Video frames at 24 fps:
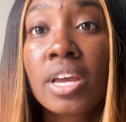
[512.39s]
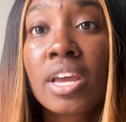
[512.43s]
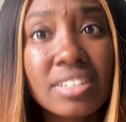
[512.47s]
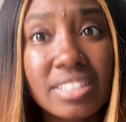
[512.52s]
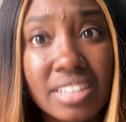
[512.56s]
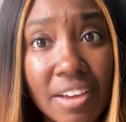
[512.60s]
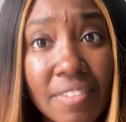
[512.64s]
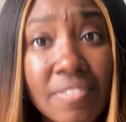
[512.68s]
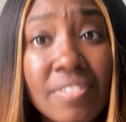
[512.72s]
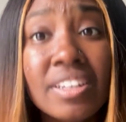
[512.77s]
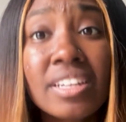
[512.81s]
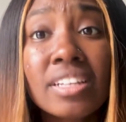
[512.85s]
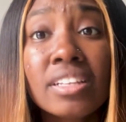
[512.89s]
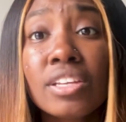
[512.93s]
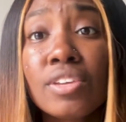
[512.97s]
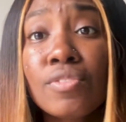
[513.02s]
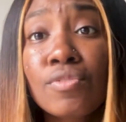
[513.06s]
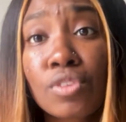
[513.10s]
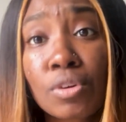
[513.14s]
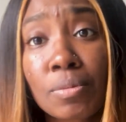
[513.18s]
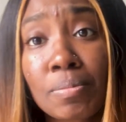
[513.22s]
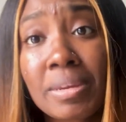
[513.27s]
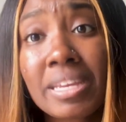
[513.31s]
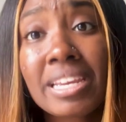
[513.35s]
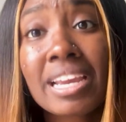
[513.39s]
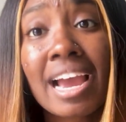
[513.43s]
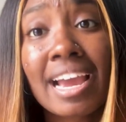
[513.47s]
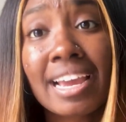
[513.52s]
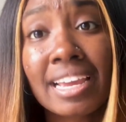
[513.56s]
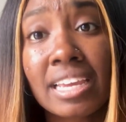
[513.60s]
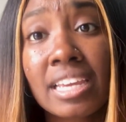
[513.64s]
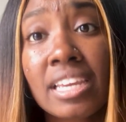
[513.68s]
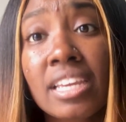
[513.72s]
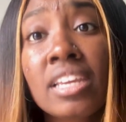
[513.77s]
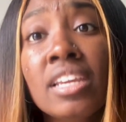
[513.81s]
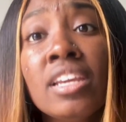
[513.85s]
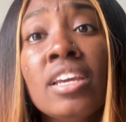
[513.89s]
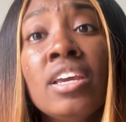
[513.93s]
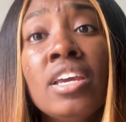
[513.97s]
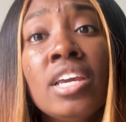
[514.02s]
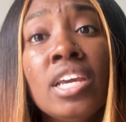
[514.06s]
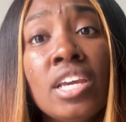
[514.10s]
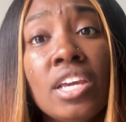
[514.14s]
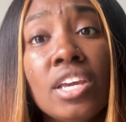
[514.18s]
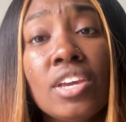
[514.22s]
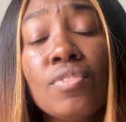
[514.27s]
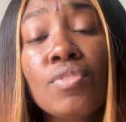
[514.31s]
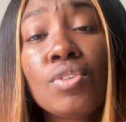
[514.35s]
Definitely for PIE,
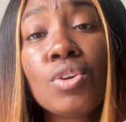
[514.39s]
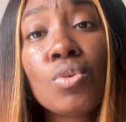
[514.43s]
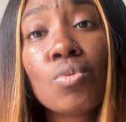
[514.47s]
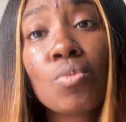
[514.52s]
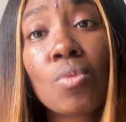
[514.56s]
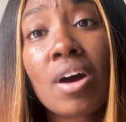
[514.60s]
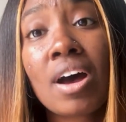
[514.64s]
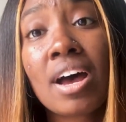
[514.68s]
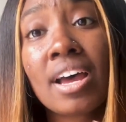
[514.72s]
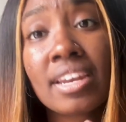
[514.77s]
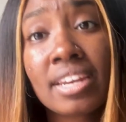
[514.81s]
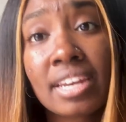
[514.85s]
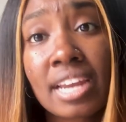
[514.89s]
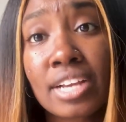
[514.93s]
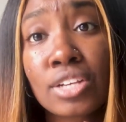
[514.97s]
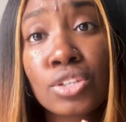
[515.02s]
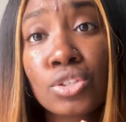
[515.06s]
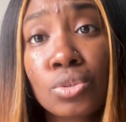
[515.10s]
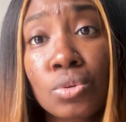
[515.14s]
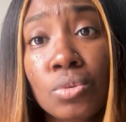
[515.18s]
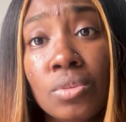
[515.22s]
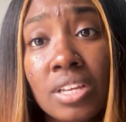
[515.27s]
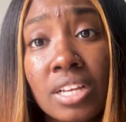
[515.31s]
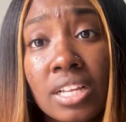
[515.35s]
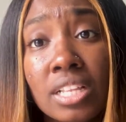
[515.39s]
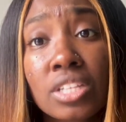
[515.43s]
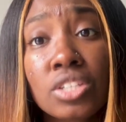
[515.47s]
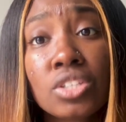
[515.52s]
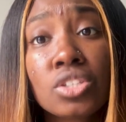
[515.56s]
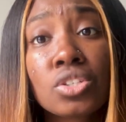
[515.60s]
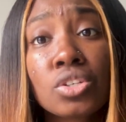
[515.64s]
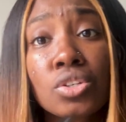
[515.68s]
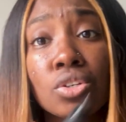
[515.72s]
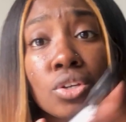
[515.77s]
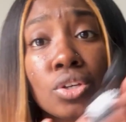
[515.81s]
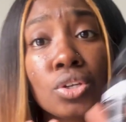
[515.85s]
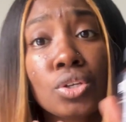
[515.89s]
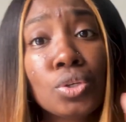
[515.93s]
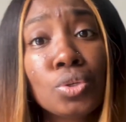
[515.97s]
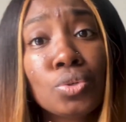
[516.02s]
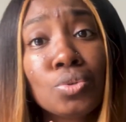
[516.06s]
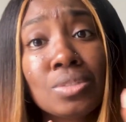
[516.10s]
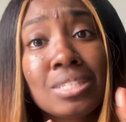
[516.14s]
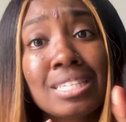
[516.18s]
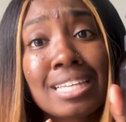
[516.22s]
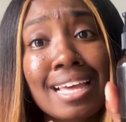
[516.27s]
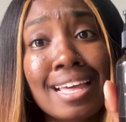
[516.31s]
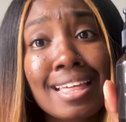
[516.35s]
if you want a nice soothing cleanser,
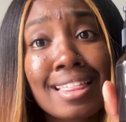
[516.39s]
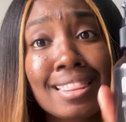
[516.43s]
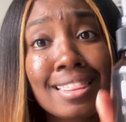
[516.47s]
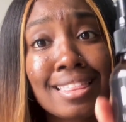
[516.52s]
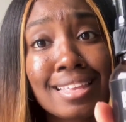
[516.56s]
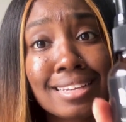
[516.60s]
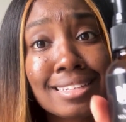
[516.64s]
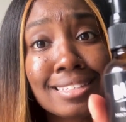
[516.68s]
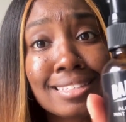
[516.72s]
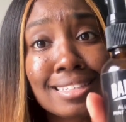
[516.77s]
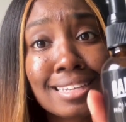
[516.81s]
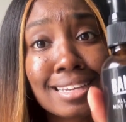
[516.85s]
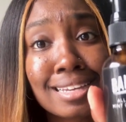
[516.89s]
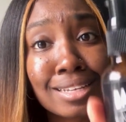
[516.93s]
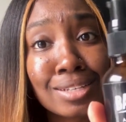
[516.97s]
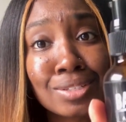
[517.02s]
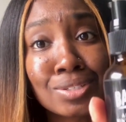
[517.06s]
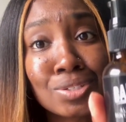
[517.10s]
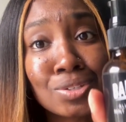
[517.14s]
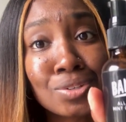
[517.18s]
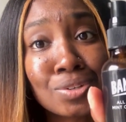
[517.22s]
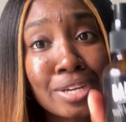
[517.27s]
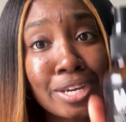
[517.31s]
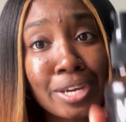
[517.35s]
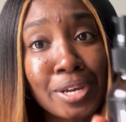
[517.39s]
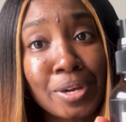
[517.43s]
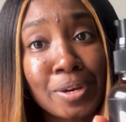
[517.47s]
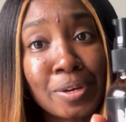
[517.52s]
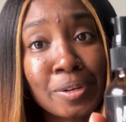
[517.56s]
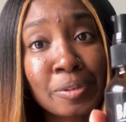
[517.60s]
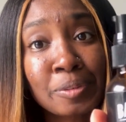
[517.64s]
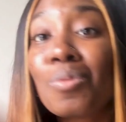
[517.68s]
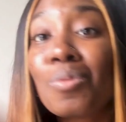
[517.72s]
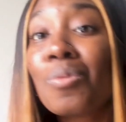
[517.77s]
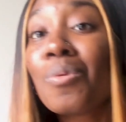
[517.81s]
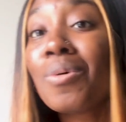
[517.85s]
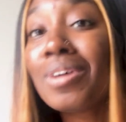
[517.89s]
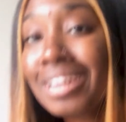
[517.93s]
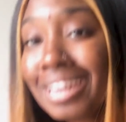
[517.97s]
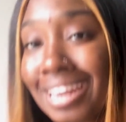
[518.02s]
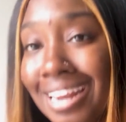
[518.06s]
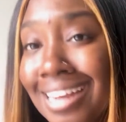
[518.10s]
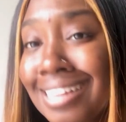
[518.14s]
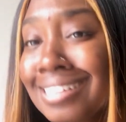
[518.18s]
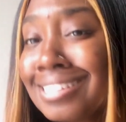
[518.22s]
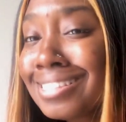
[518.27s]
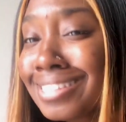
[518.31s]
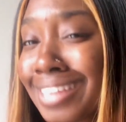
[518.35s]
use this cleanser here. What did
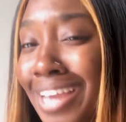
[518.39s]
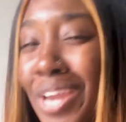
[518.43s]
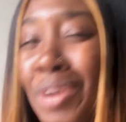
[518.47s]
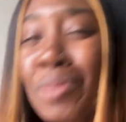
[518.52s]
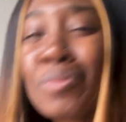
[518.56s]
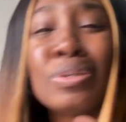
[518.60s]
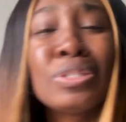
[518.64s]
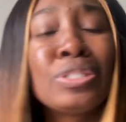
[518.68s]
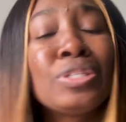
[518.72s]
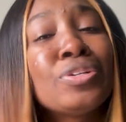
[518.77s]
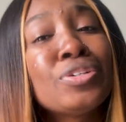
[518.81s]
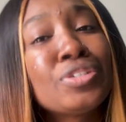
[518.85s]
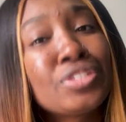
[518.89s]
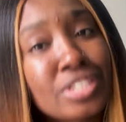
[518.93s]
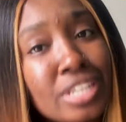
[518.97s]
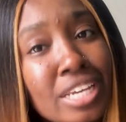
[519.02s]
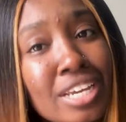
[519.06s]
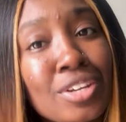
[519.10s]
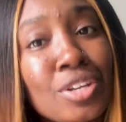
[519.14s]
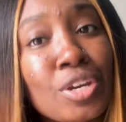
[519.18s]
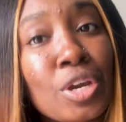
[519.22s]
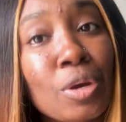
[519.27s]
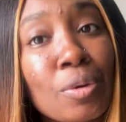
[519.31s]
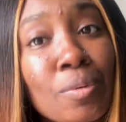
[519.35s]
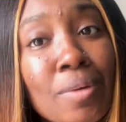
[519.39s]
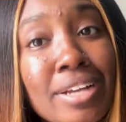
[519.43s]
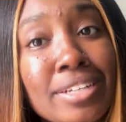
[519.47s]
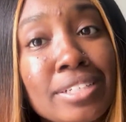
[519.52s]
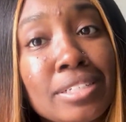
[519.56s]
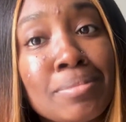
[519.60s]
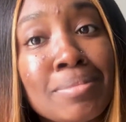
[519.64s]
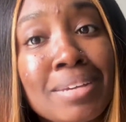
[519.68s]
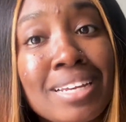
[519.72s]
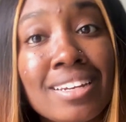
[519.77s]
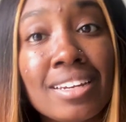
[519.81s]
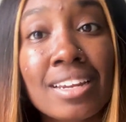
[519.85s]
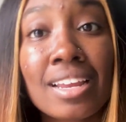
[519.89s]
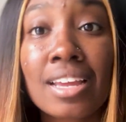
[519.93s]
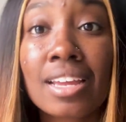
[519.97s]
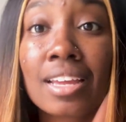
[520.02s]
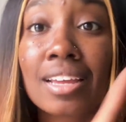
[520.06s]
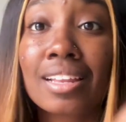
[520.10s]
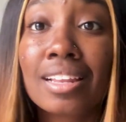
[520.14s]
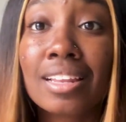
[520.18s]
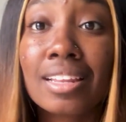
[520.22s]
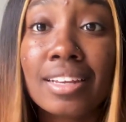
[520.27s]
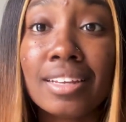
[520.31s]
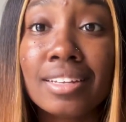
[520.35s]
I say was your skincare regimen?
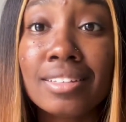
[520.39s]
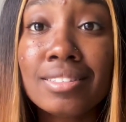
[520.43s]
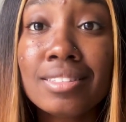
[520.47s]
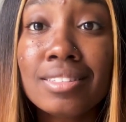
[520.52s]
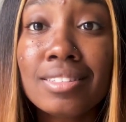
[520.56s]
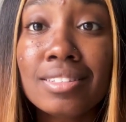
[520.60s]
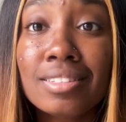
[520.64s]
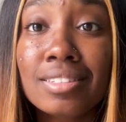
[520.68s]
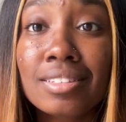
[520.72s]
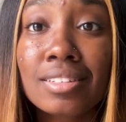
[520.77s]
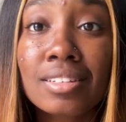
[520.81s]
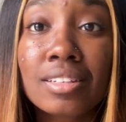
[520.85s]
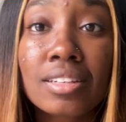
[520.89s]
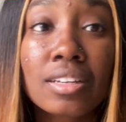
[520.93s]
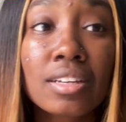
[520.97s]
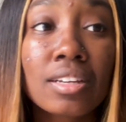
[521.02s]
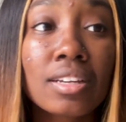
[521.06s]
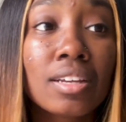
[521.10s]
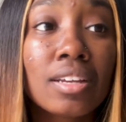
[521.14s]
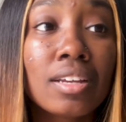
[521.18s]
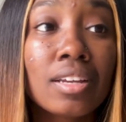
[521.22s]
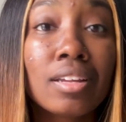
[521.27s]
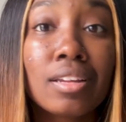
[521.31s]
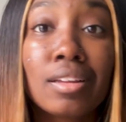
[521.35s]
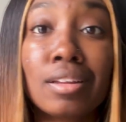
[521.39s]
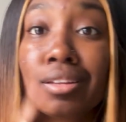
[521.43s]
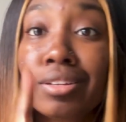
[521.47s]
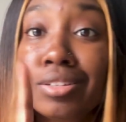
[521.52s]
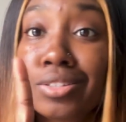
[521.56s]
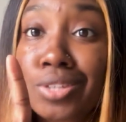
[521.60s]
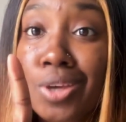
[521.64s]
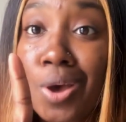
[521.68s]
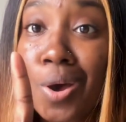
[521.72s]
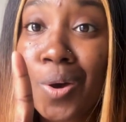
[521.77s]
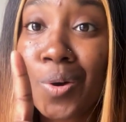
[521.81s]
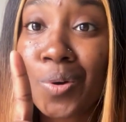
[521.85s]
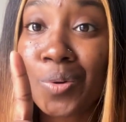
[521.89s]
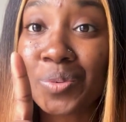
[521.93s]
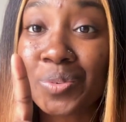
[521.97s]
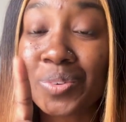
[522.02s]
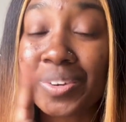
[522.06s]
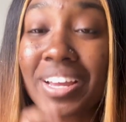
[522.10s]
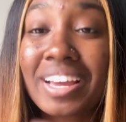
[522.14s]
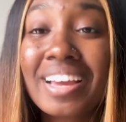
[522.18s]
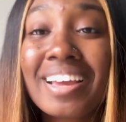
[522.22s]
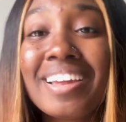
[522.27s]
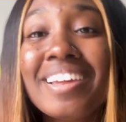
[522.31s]
Cleanse, tone.